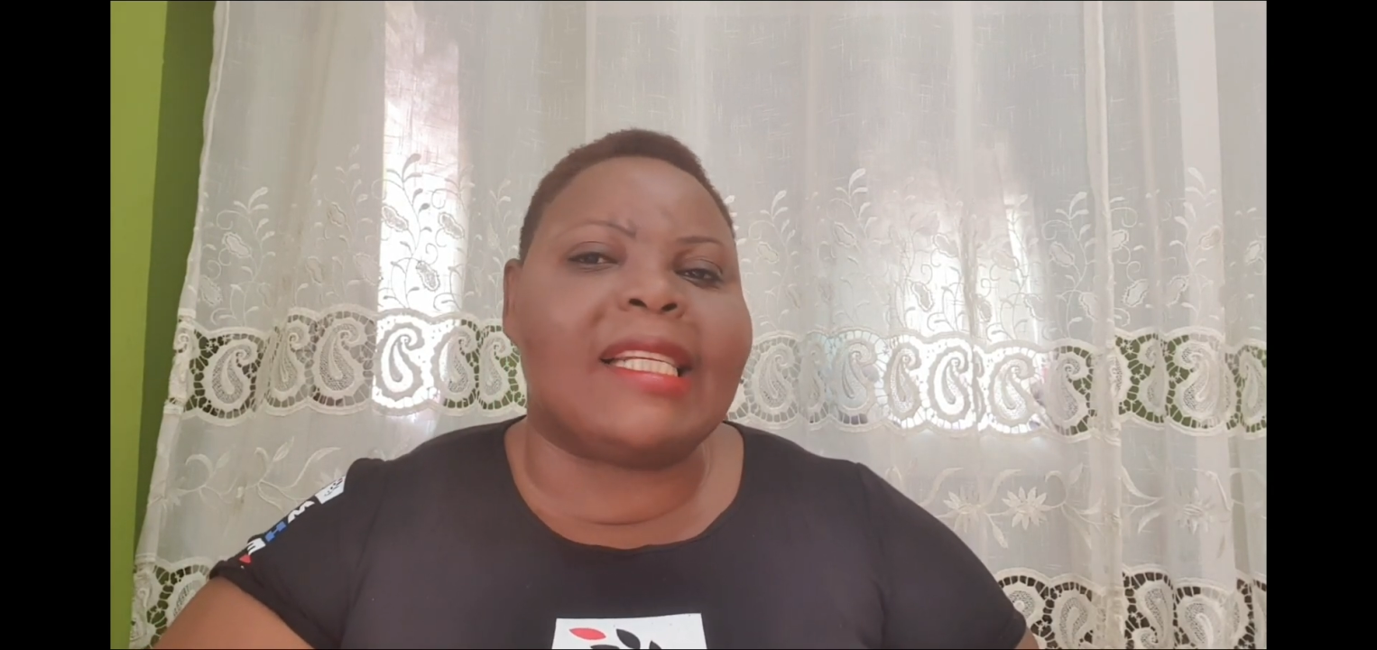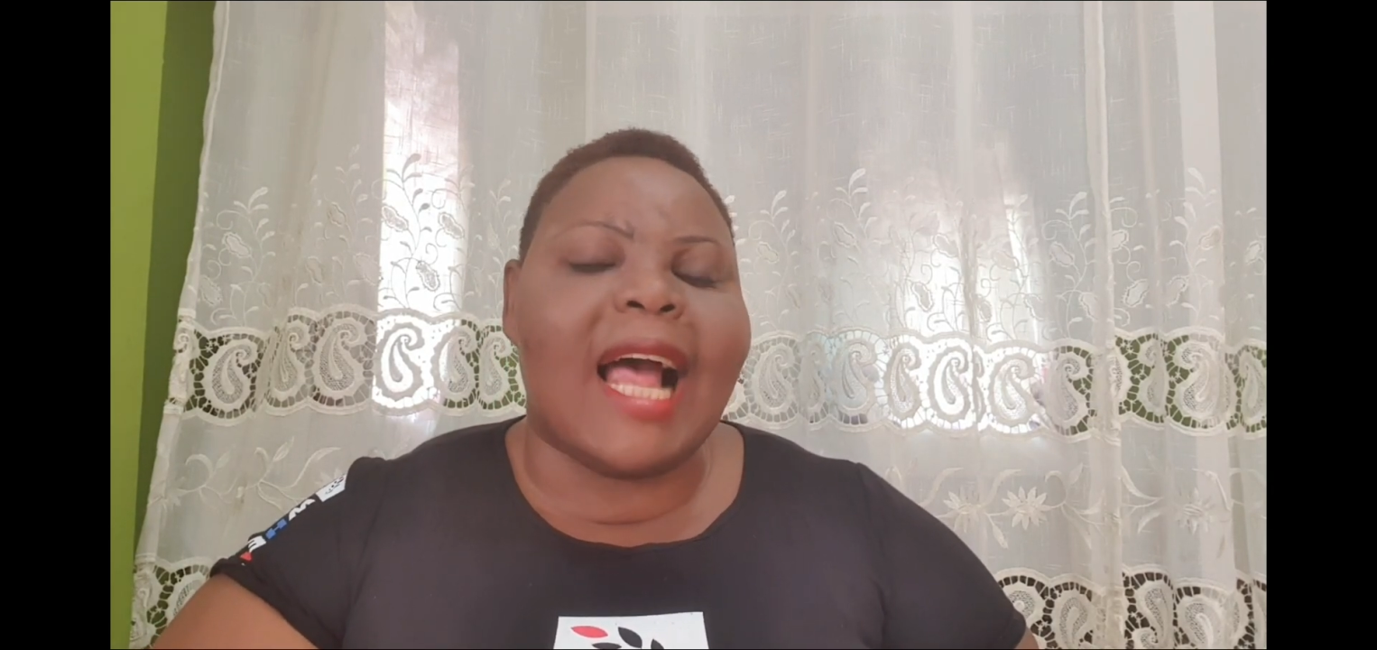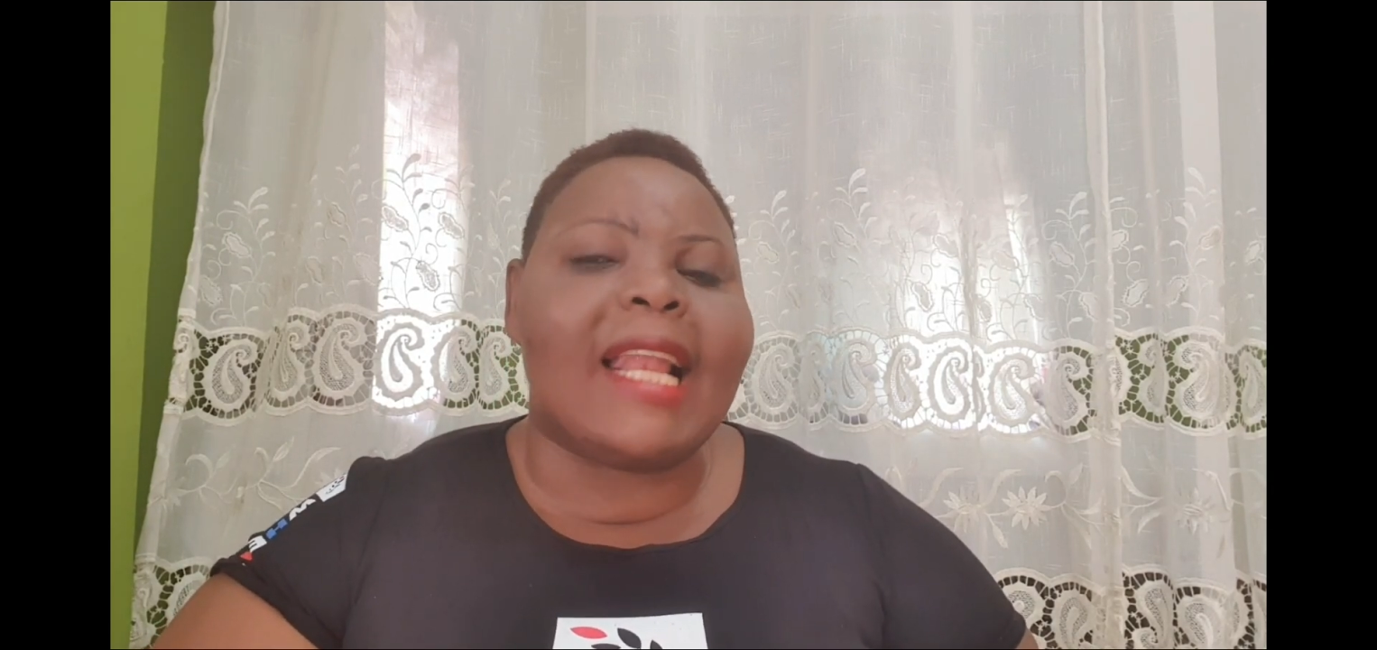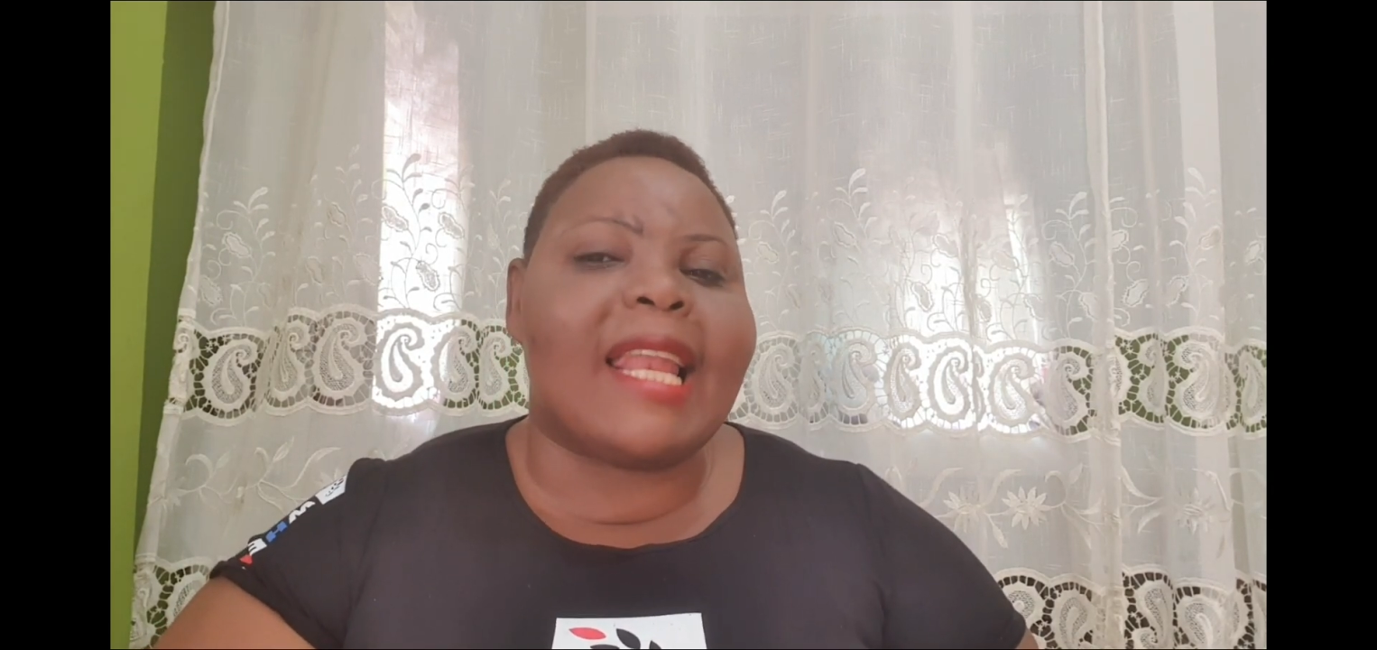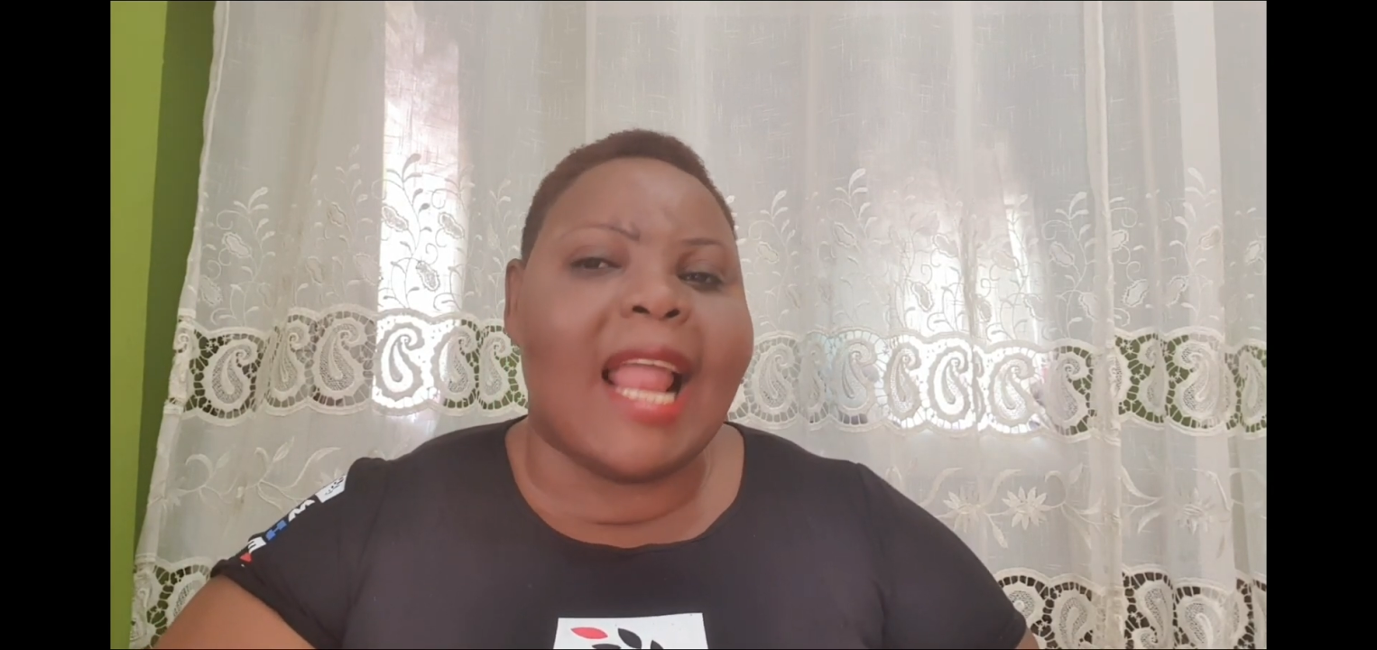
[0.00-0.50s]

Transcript: done